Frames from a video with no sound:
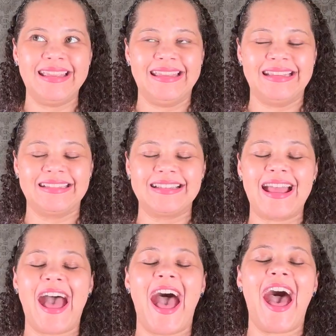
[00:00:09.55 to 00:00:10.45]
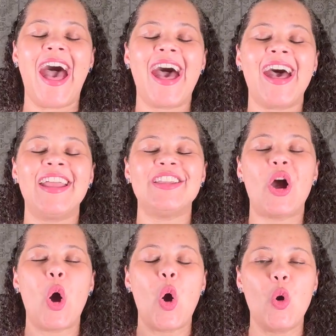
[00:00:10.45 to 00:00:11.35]
and I
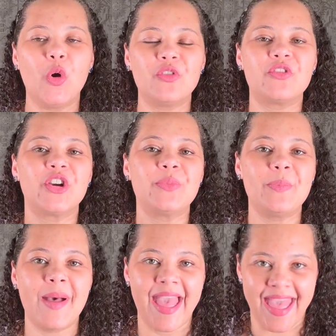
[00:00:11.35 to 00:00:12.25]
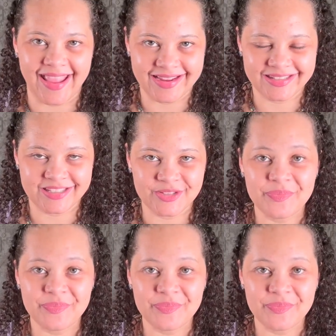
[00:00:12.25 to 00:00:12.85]
overpacked.